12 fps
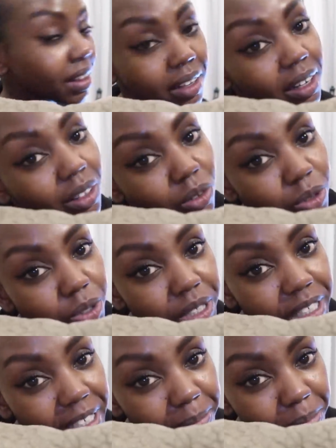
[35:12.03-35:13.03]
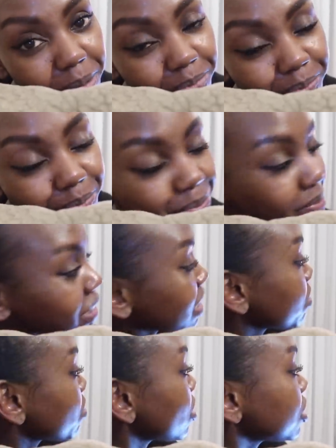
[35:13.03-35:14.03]
and then I'll go to sleep and
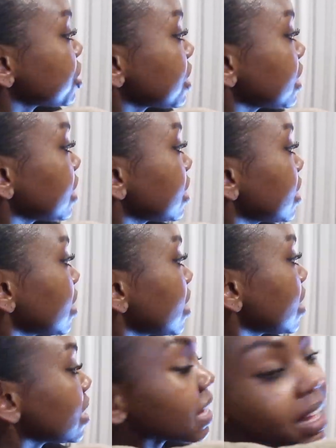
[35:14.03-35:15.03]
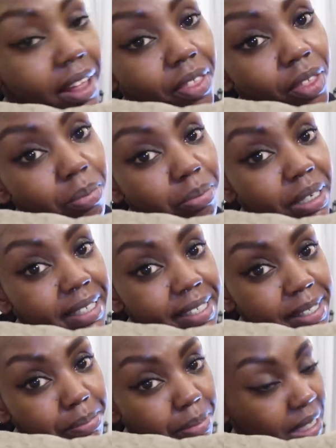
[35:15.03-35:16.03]
I'm watching The Bliss
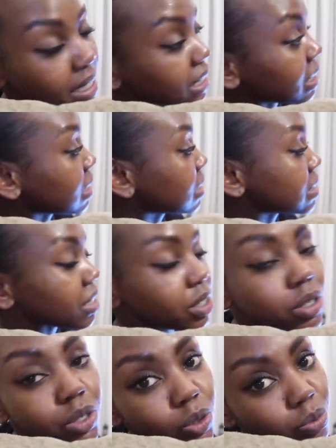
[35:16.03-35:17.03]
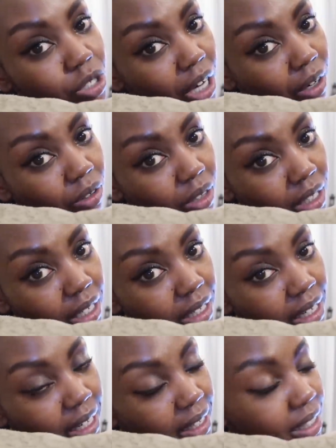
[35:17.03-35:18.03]
Bean. It's a YouTube channel
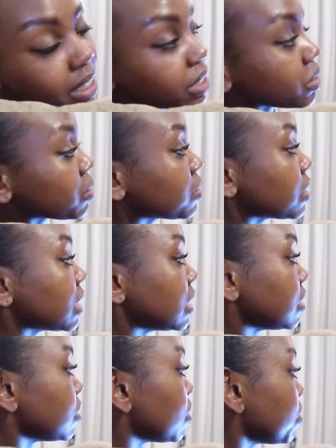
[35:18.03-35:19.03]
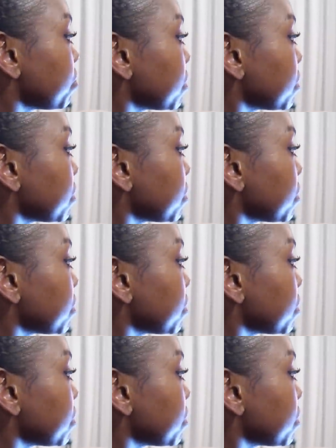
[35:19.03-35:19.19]
that I think is really dope.